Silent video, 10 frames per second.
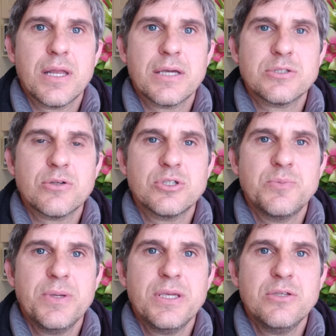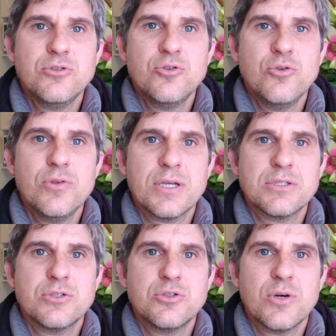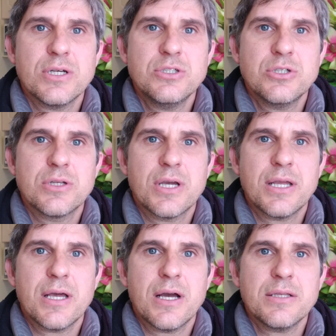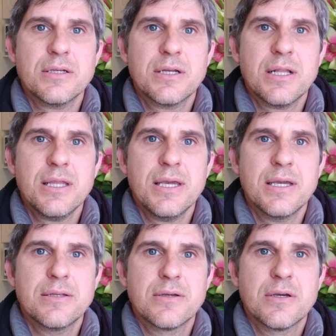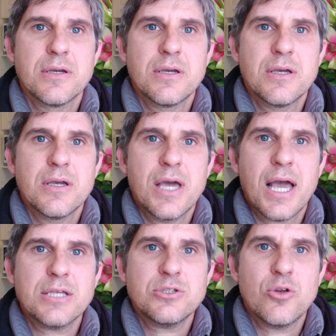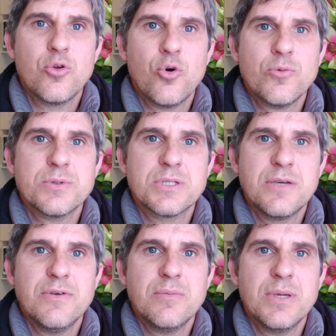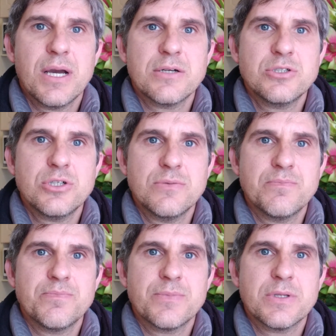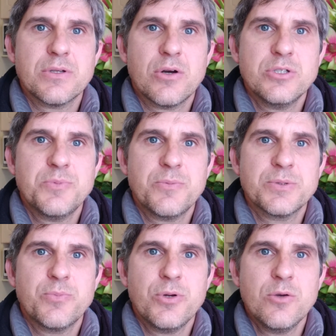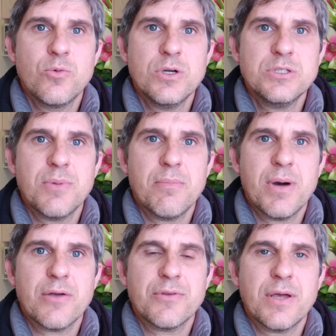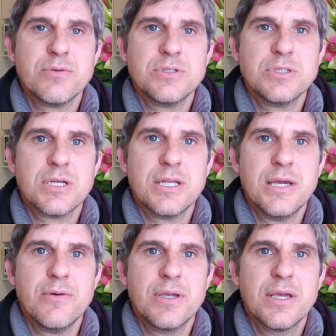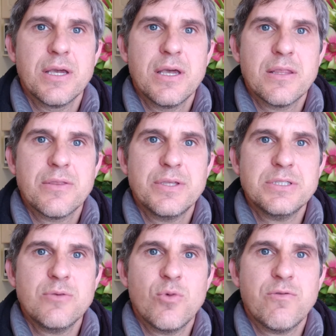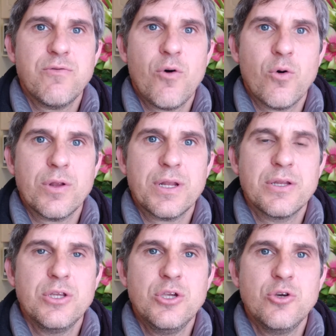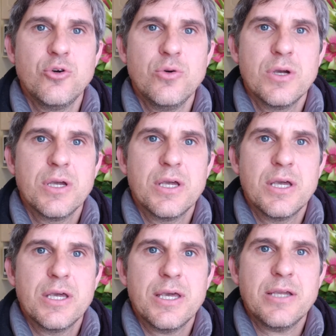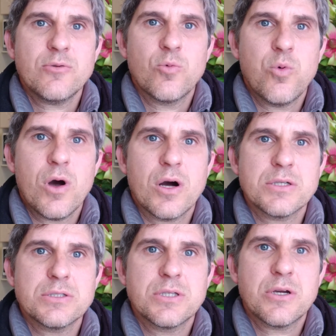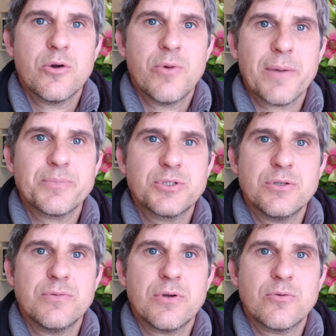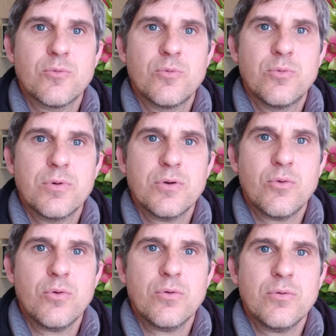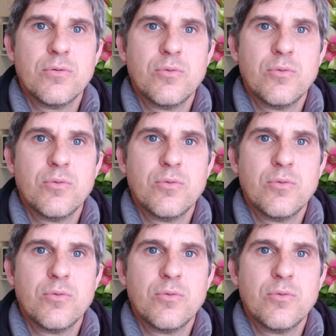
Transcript: And I started speaking to that situation. And I declared, as the Lord was giving me unction, the Holy Spirit was putting words in my mouth. And I was just declaring, this thing will fall. And I knew it was the corruption on, or